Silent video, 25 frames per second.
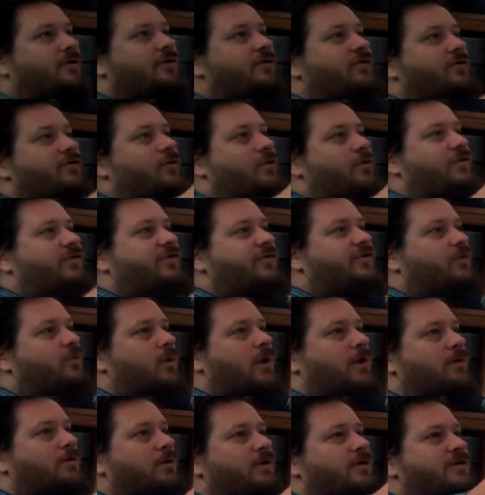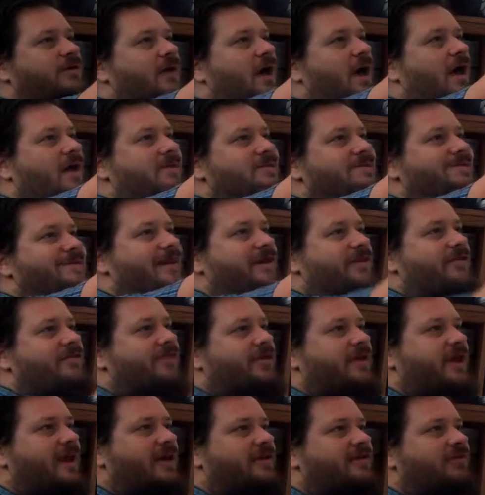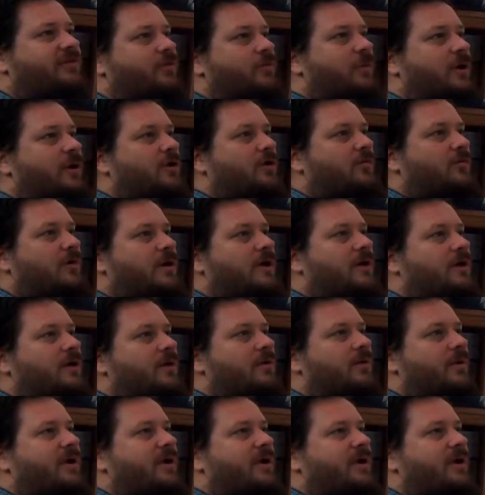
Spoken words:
So the square root undoes the x squared over here.